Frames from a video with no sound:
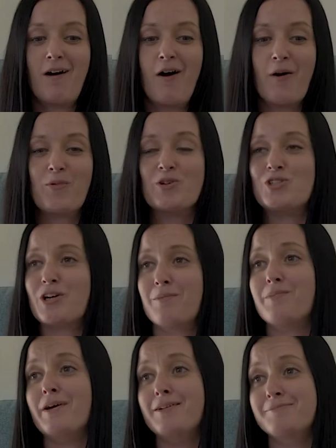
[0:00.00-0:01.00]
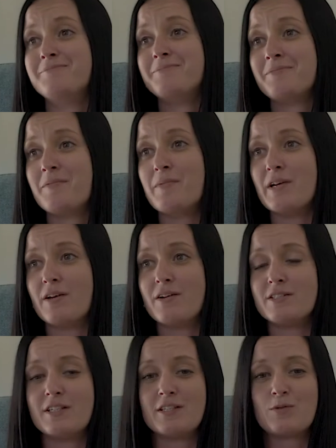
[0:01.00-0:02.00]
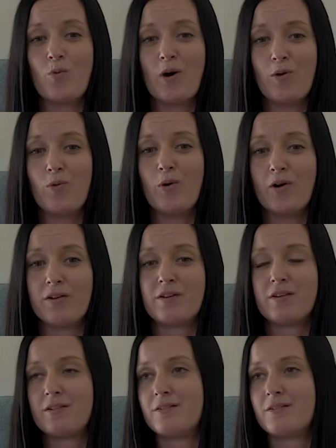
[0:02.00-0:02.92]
I would jump in because it's well worth